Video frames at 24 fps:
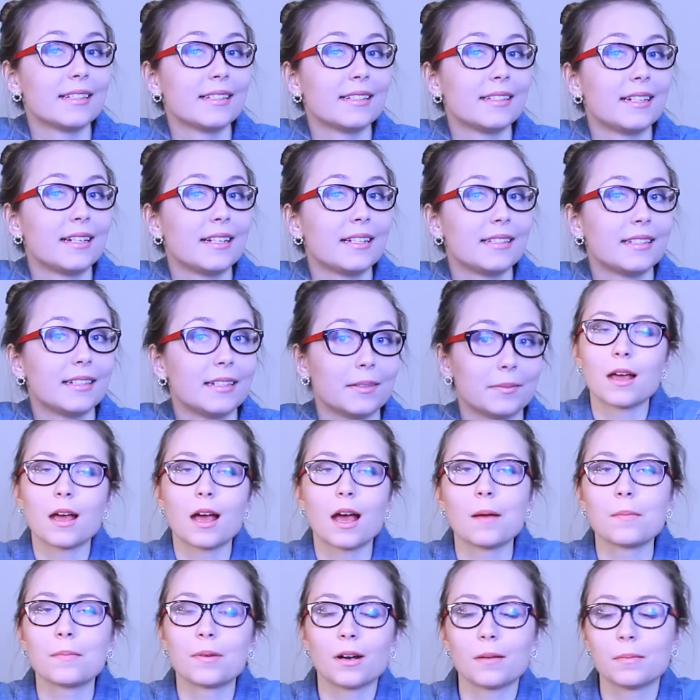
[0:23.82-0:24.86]
is Stacy.
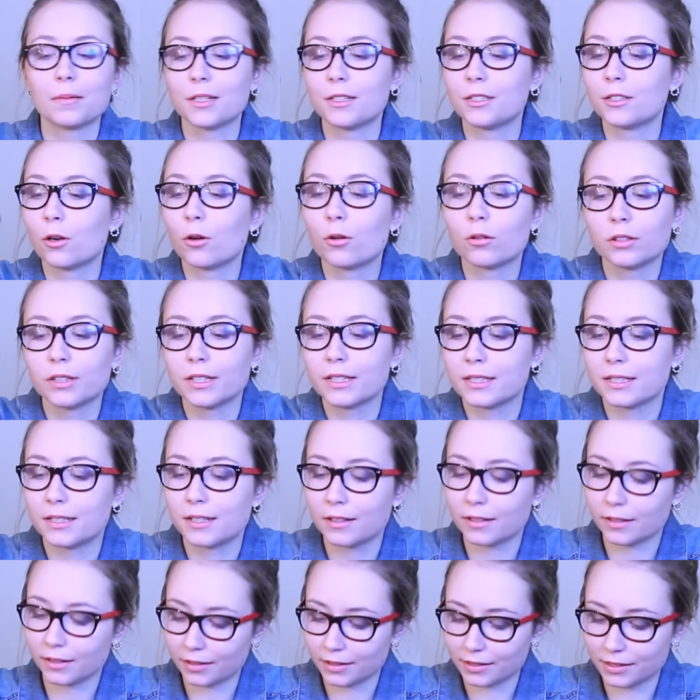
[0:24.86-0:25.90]
I'm probably totally
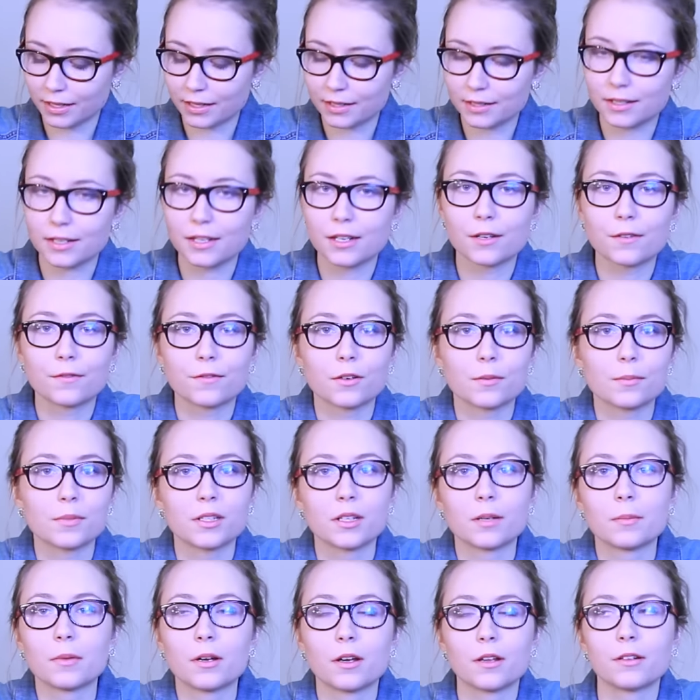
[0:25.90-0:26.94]
stealing this idea from
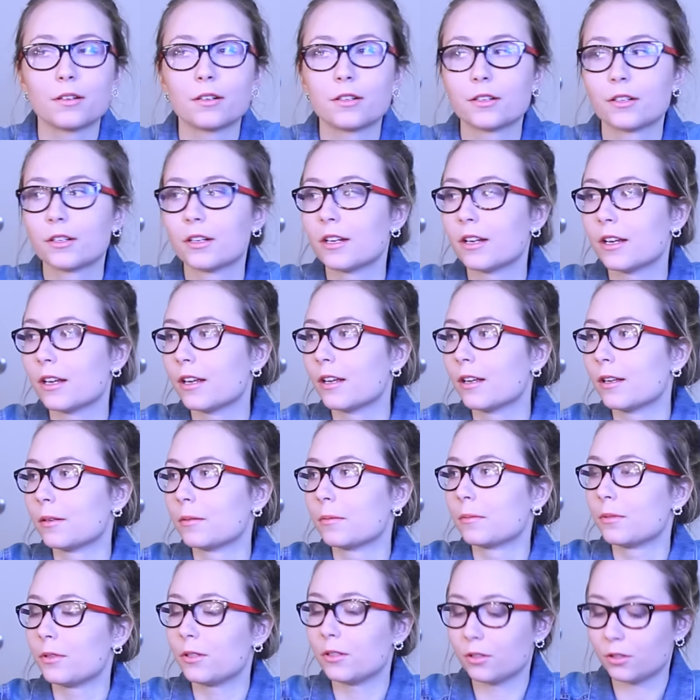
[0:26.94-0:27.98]
some other
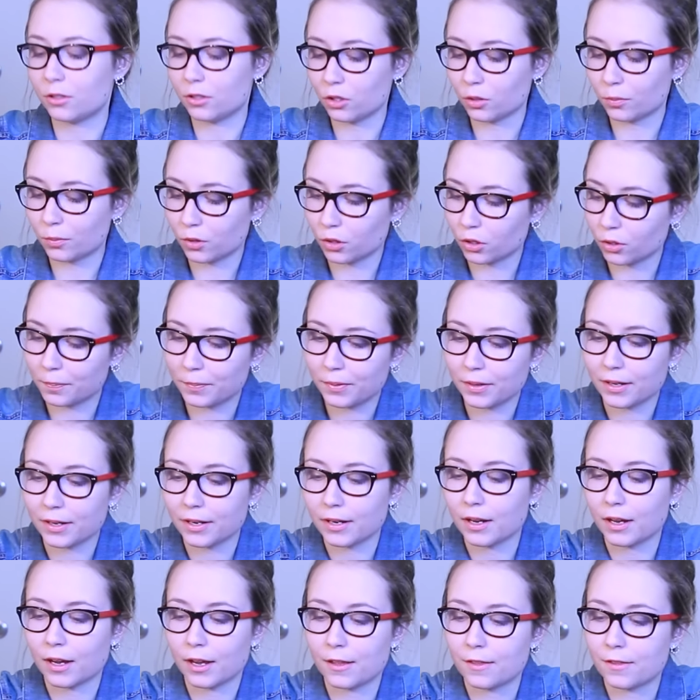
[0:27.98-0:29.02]
YouTuber,
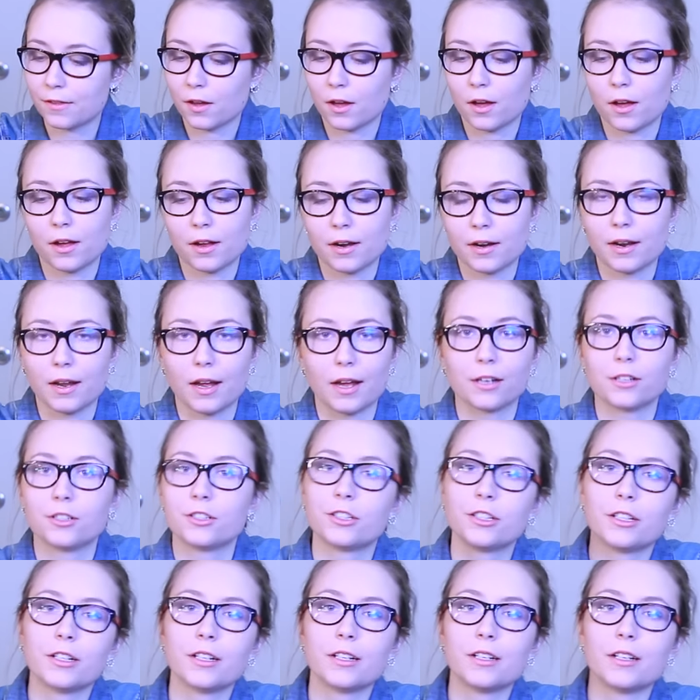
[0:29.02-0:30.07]
but I thought I
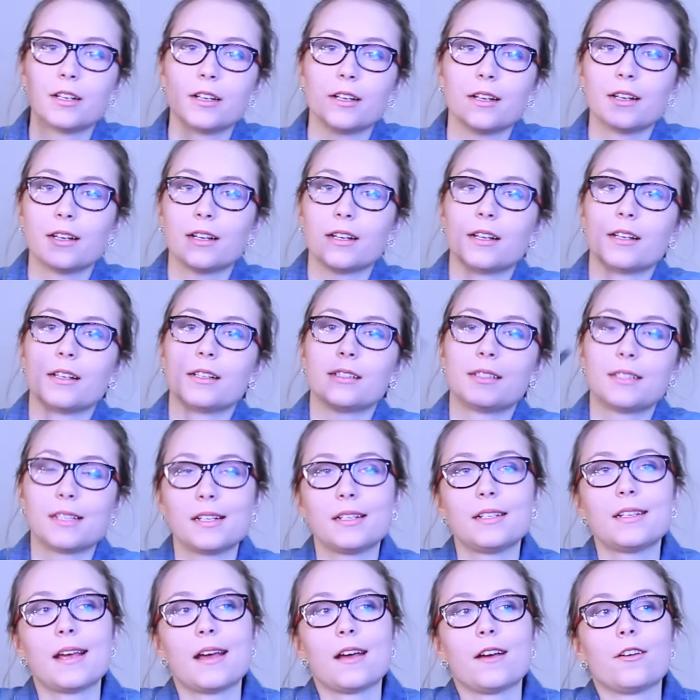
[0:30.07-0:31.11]
should
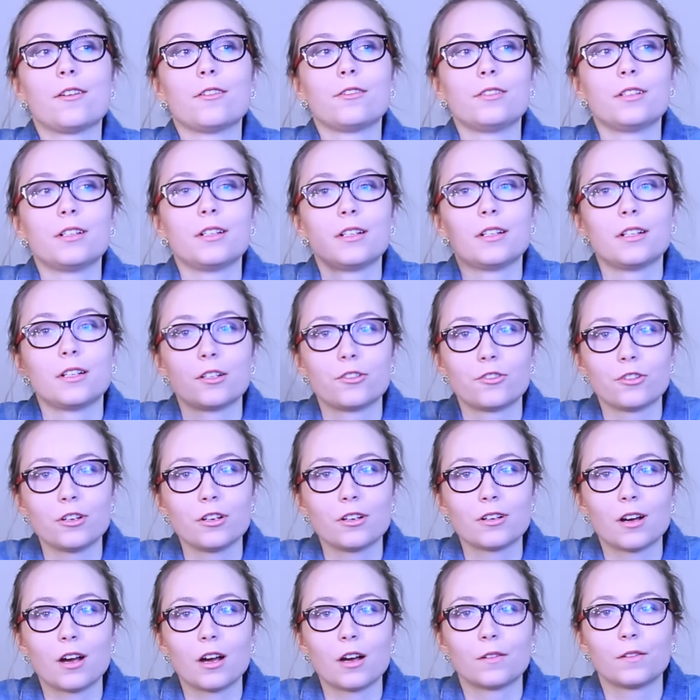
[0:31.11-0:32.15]
sit down,
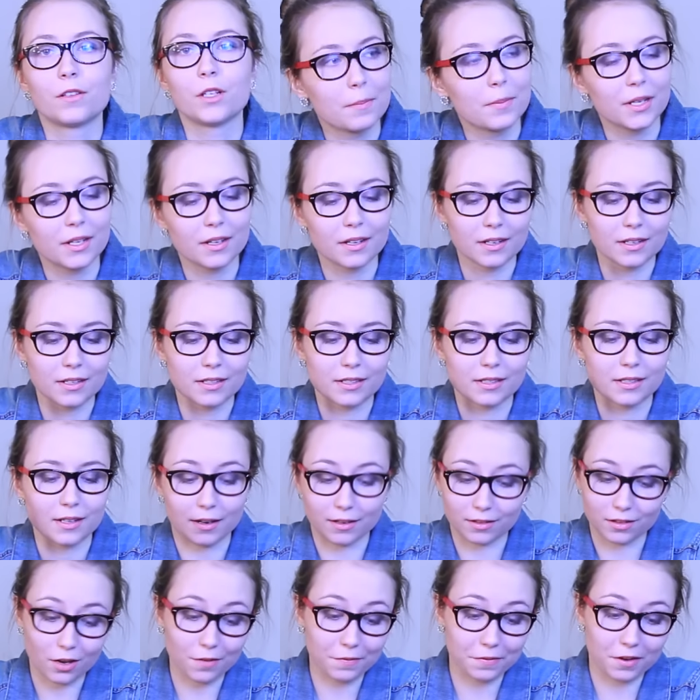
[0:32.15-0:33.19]
drink coffee, because
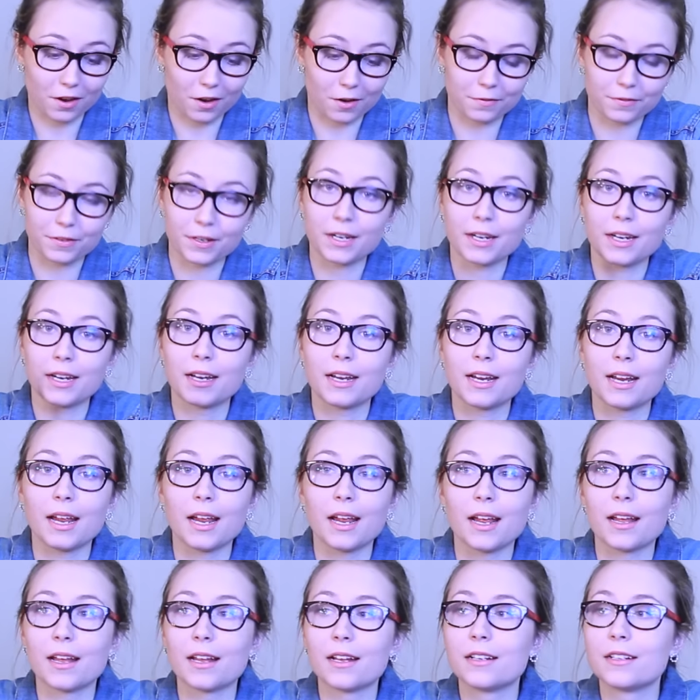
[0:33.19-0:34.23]
I love coffee,
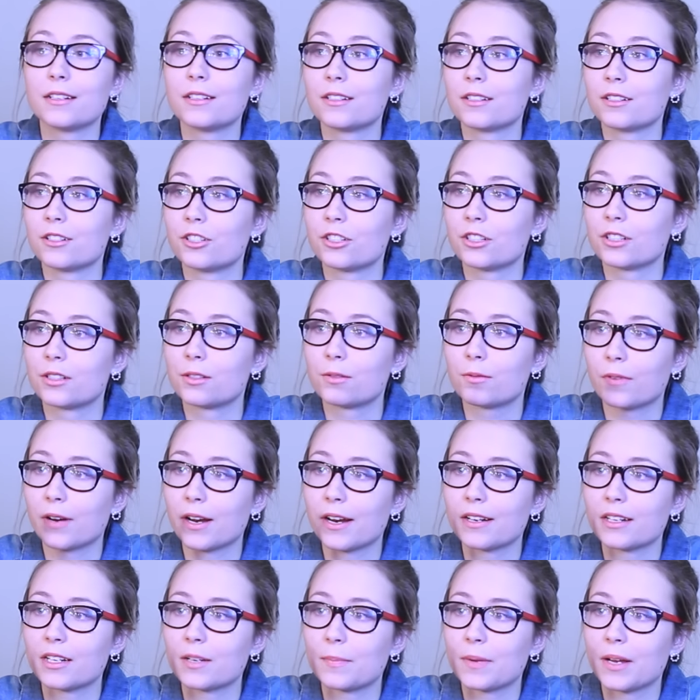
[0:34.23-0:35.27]
and just
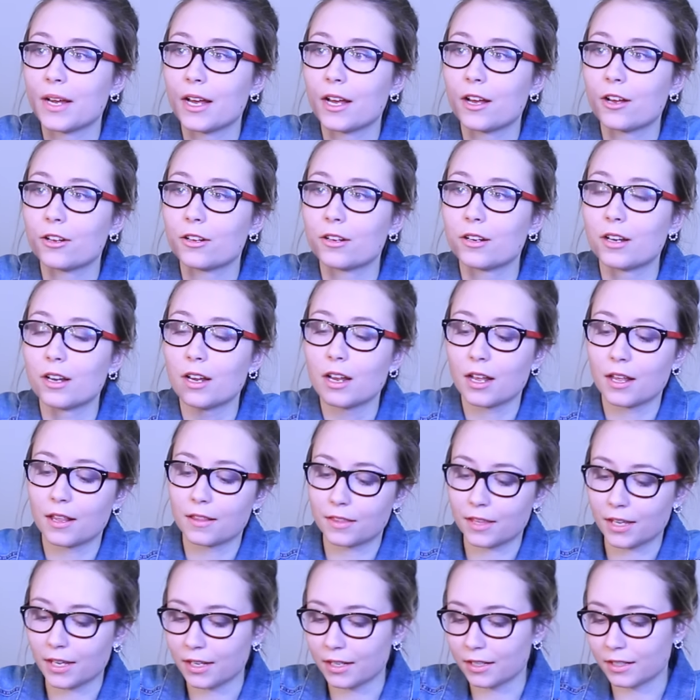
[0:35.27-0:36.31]
rant about
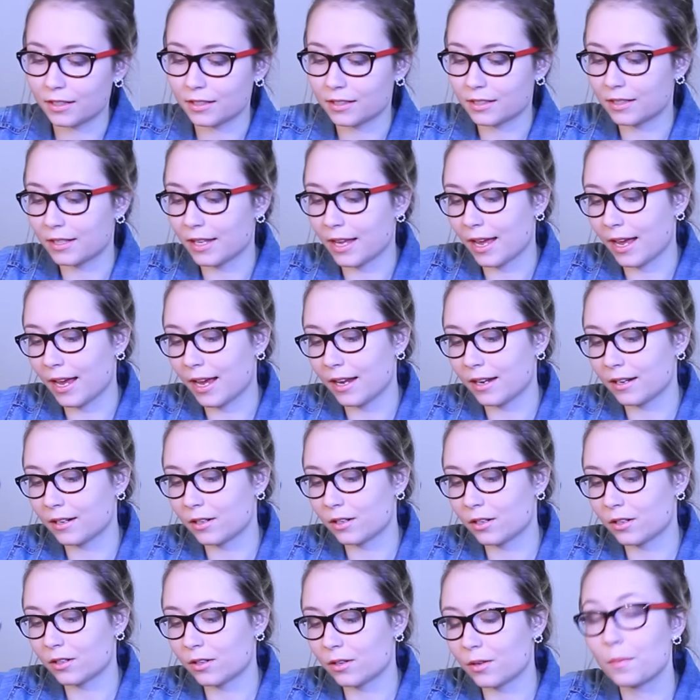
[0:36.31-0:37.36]
things
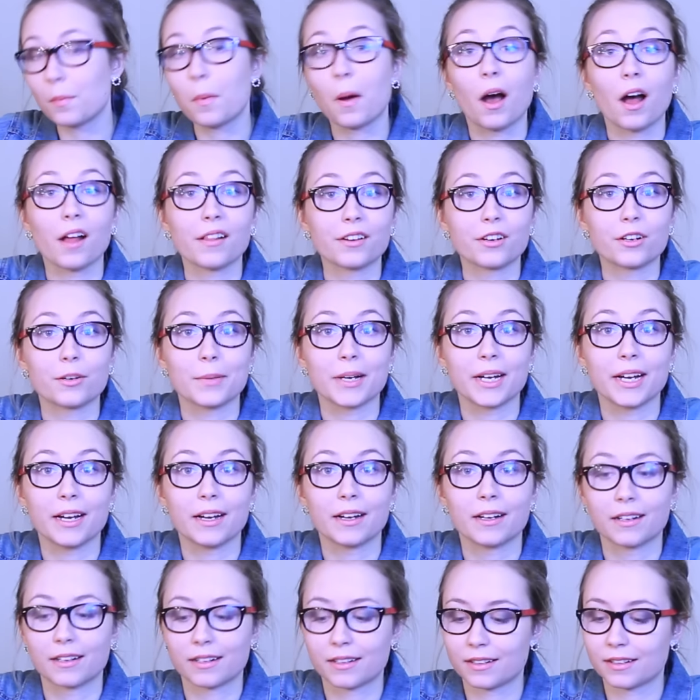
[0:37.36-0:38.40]
that bother
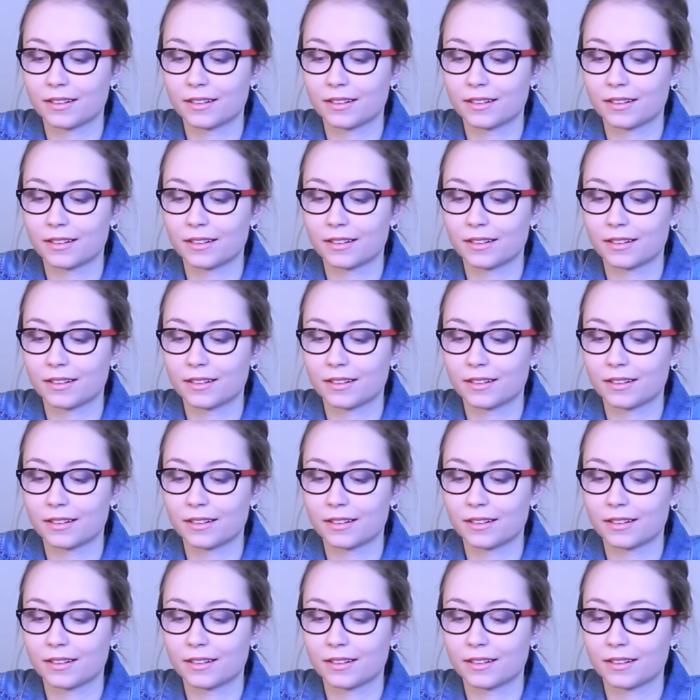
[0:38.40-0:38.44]
me.